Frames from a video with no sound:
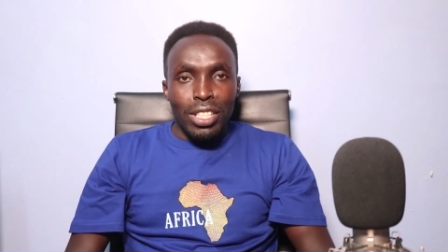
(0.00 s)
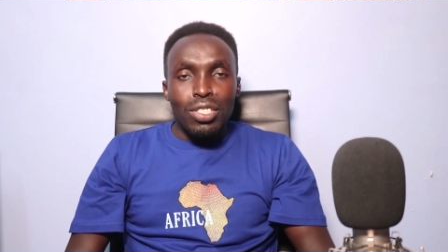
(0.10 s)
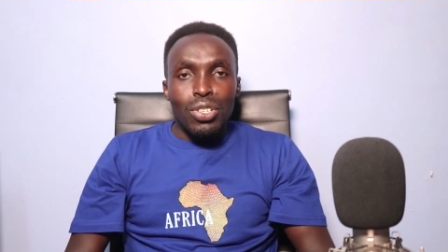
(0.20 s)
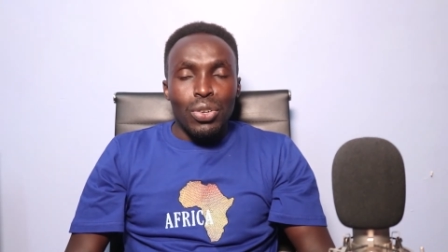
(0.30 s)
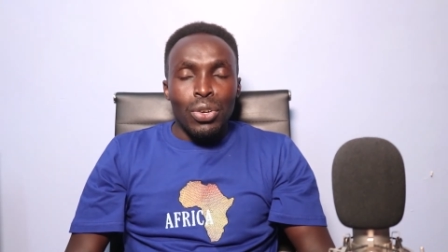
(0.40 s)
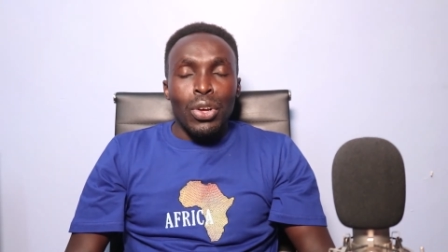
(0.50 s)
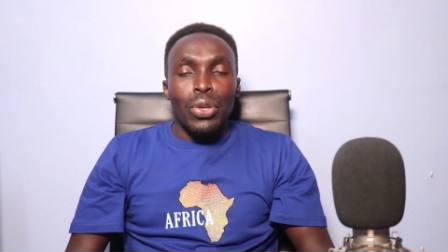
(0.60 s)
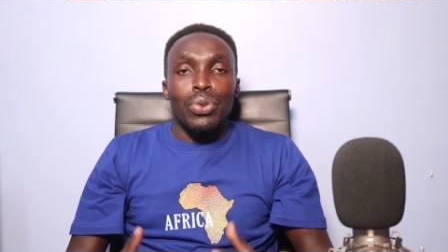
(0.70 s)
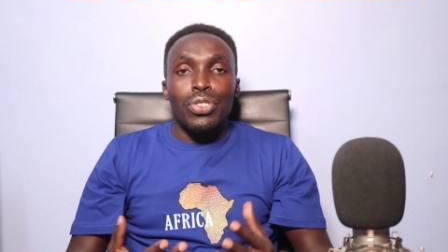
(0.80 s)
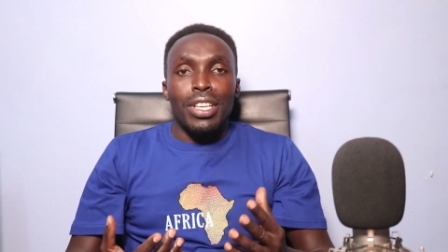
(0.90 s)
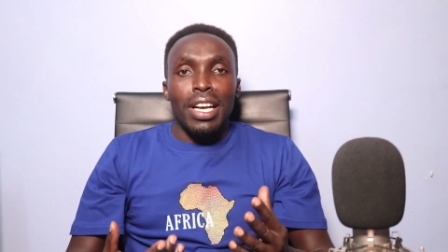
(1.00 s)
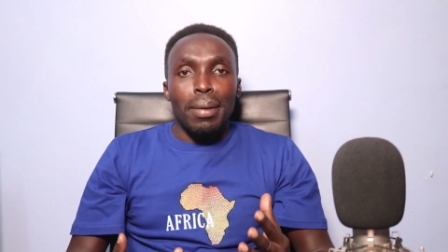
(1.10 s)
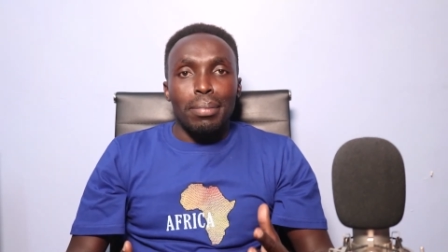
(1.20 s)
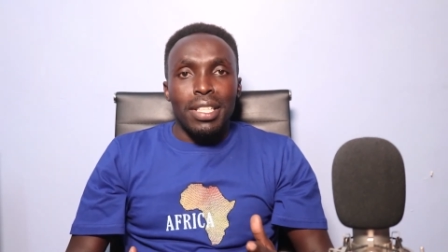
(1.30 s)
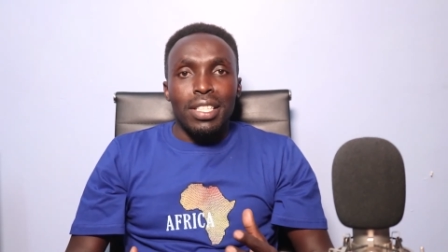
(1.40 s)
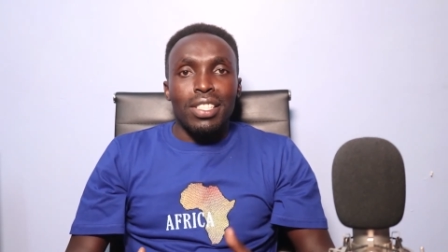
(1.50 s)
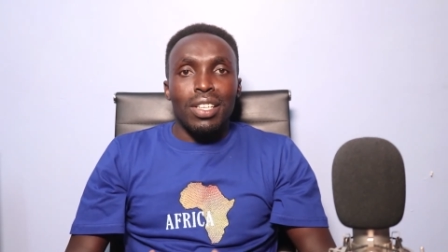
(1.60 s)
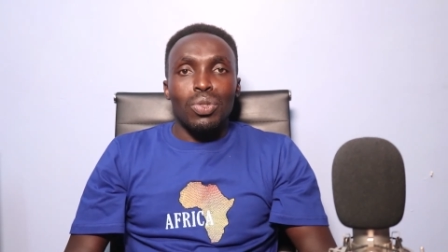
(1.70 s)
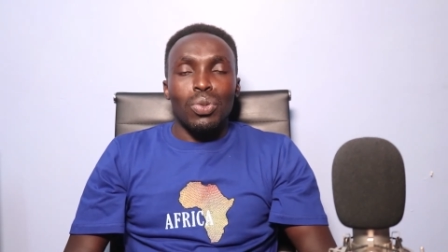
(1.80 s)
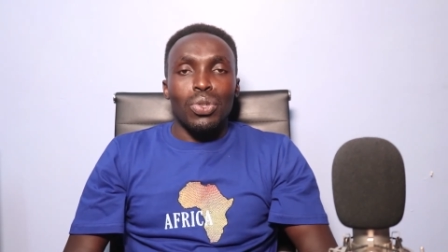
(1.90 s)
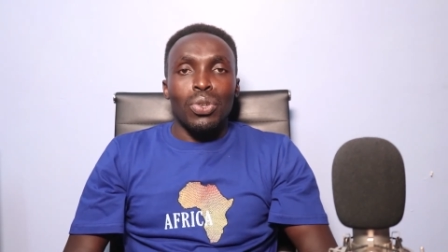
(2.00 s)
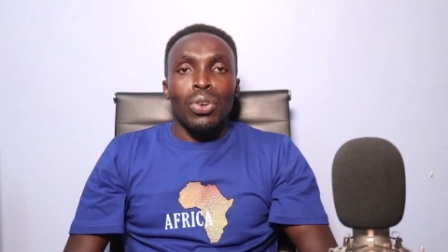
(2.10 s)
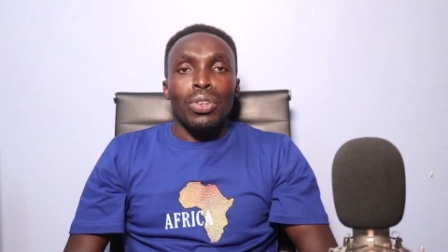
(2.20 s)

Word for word: intro using Camtasia Studio